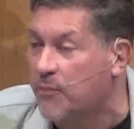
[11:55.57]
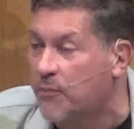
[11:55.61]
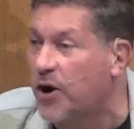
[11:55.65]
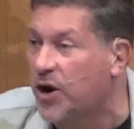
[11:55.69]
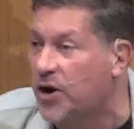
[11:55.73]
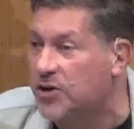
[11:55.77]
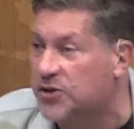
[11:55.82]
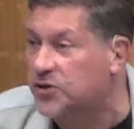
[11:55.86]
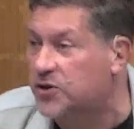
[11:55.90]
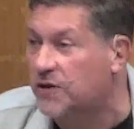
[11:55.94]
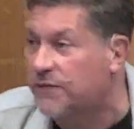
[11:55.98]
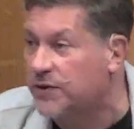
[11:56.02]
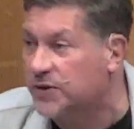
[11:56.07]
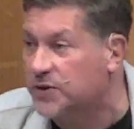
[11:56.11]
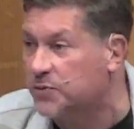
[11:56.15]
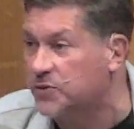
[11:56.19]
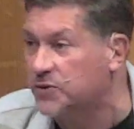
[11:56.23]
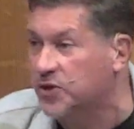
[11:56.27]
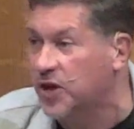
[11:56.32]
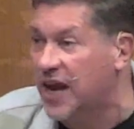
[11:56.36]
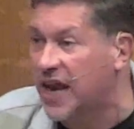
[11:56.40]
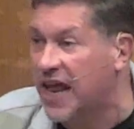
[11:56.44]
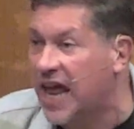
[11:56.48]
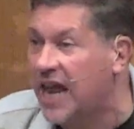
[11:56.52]
prayer service
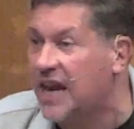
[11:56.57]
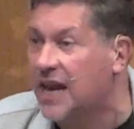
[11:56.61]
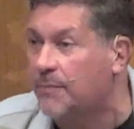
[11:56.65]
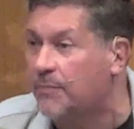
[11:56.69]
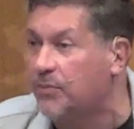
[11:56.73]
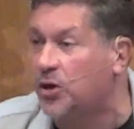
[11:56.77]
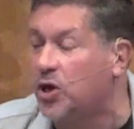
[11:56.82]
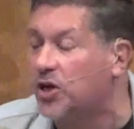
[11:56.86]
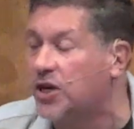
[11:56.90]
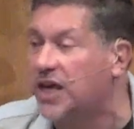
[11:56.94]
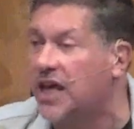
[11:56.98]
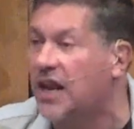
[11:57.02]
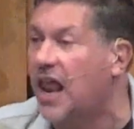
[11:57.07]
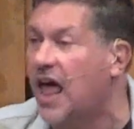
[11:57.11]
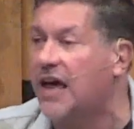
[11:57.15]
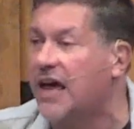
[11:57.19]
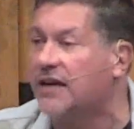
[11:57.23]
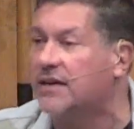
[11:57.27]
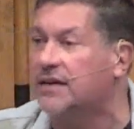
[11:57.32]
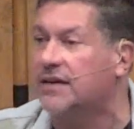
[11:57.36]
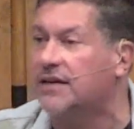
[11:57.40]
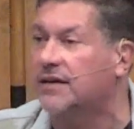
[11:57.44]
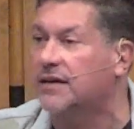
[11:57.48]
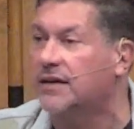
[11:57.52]
was going to end up looking
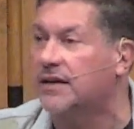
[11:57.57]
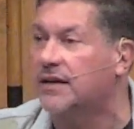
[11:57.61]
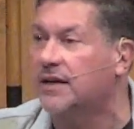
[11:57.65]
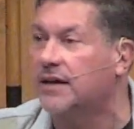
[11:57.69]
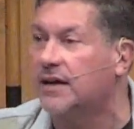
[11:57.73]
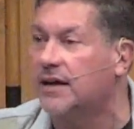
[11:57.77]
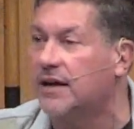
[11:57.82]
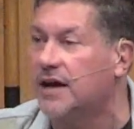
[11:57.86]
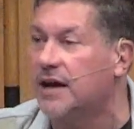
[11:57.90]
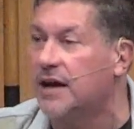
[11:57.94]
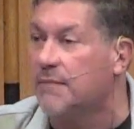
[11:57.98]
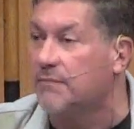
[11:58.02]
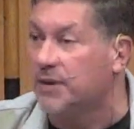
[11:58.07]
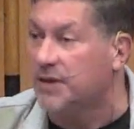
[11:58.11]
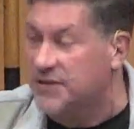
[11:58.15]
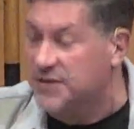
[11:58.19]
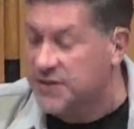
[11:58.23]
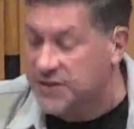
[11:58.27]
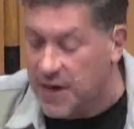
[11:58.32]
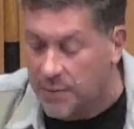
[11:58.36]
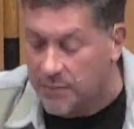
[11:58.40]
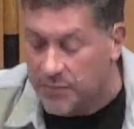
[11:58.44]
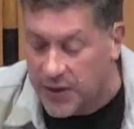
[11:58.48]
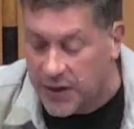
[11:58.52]
like. But
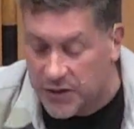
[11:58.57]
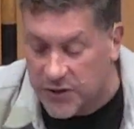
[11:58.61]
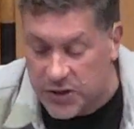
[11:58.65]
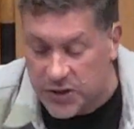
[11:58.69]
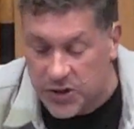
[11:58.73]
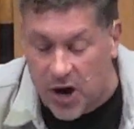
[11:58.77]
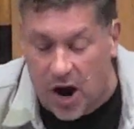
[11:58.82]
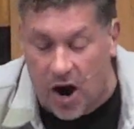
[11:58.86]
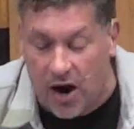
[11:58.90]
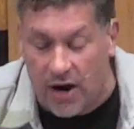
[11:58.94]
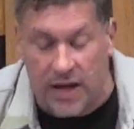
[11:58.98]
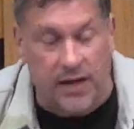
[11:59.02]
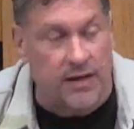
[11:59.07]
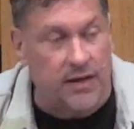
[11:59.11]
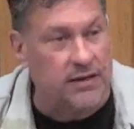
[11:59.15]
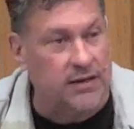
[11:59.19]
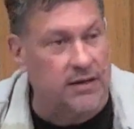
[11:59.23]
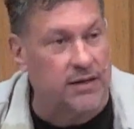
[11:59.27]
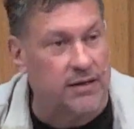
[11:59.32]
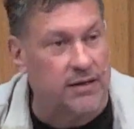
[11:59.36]
something started,